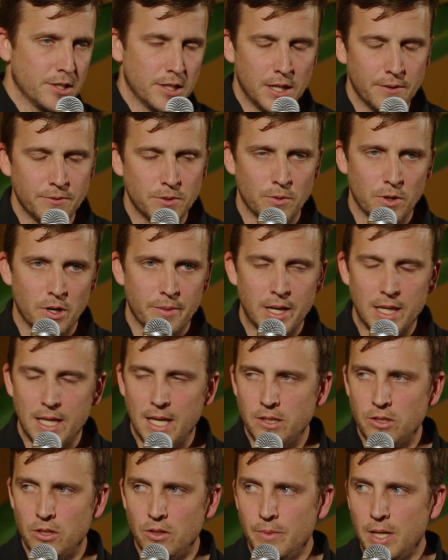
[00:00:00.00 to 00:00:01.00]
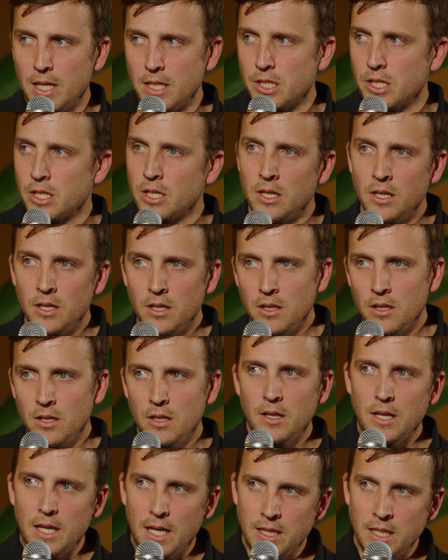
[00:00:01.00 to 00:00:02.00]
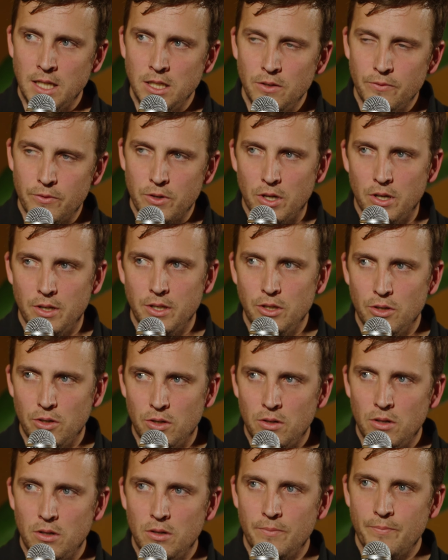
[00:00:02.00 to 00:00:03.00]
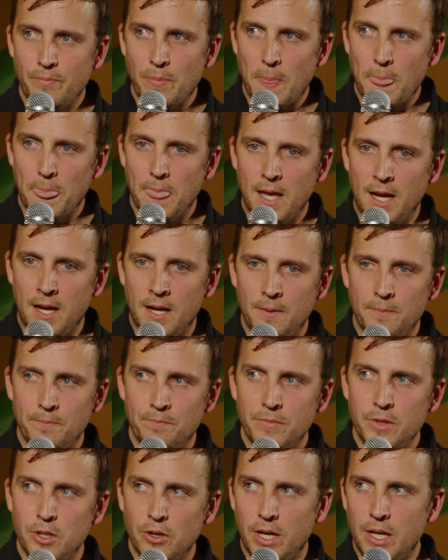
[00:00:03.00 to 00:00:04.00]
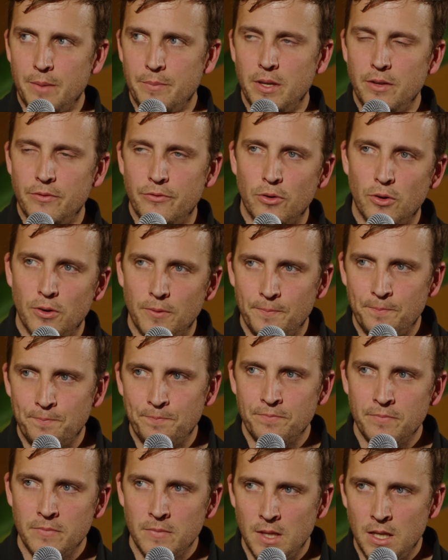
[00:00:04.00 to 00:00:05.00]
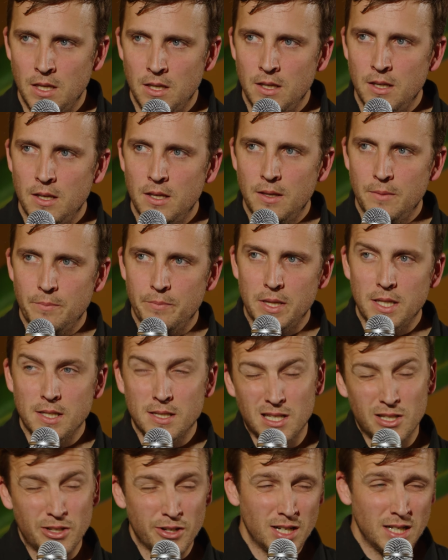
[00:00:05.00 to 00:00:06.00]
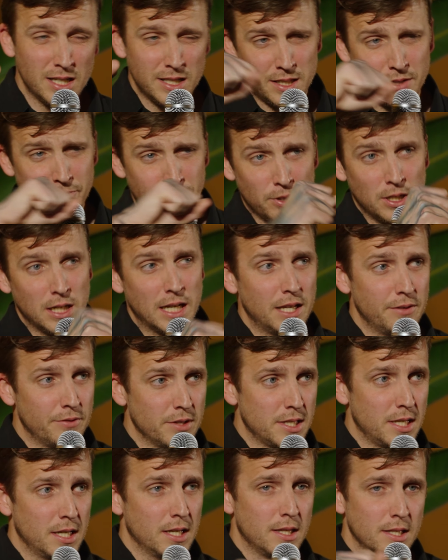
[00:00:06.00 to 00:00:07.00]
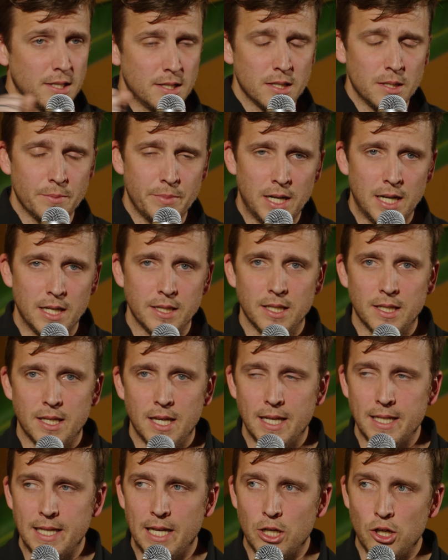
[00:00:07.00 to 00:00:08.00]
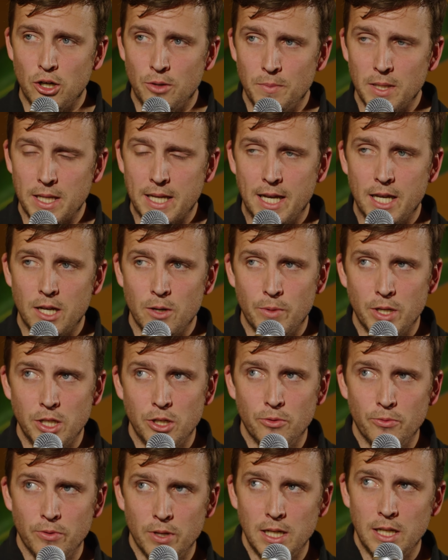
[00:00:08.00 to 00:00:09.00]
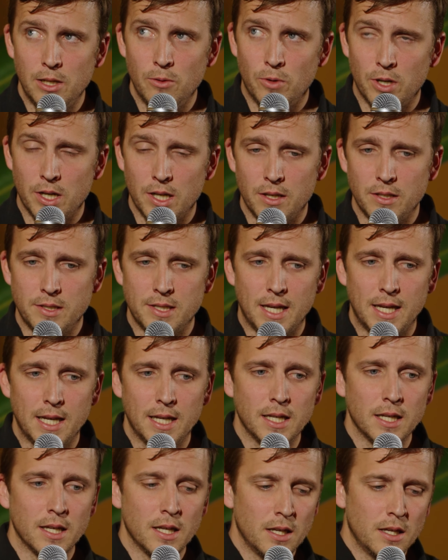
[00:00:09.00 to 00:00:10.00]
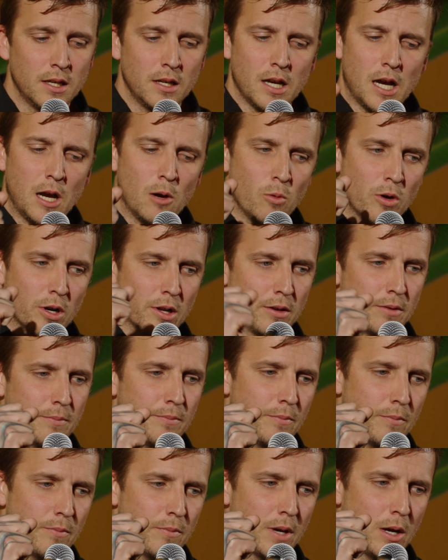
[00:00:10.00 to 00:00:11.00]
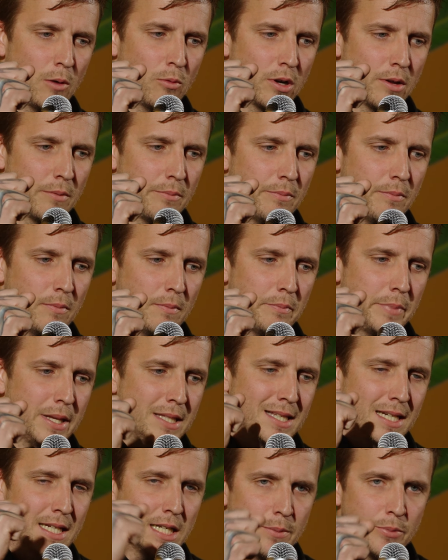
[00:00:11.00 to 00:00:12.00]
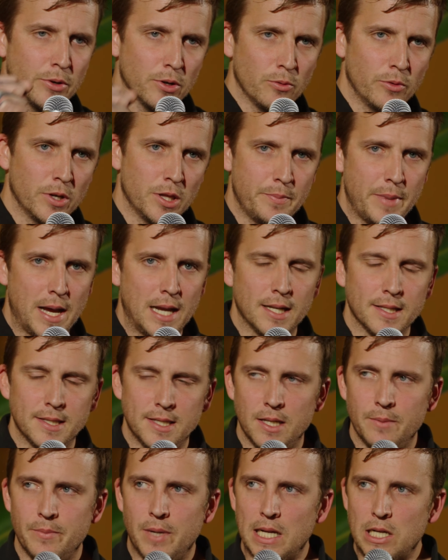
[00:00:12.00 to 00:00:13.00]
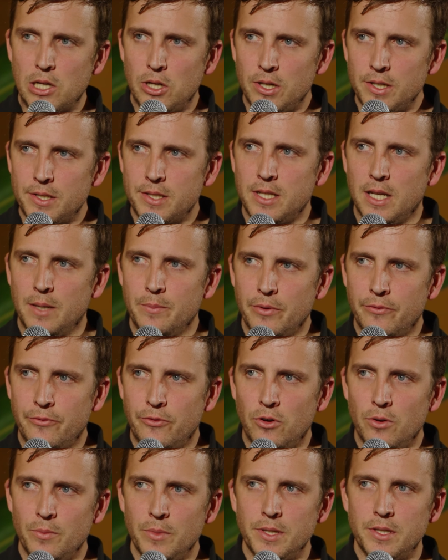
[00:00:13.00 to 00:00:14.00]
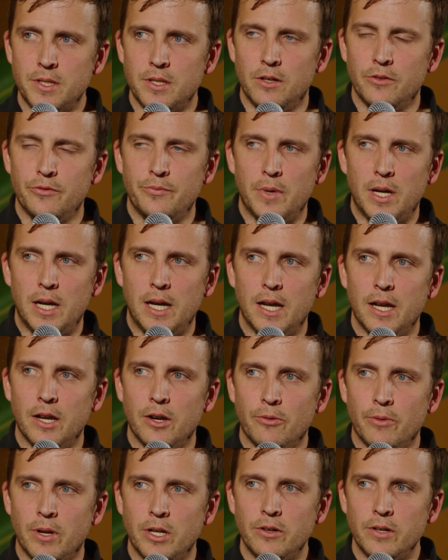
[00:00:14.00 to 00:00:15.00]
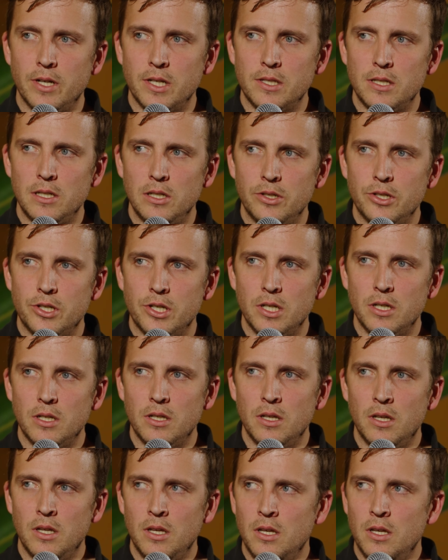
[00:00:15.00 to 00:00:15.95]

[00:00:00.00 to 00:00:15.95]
You don't have to worry about that too much. And then you've got your MP4. But there's a lot of different levers here. This is the part that can get complicated when you really want to say, I want to be deliberate with balancing my cost and performance of my rendering solution.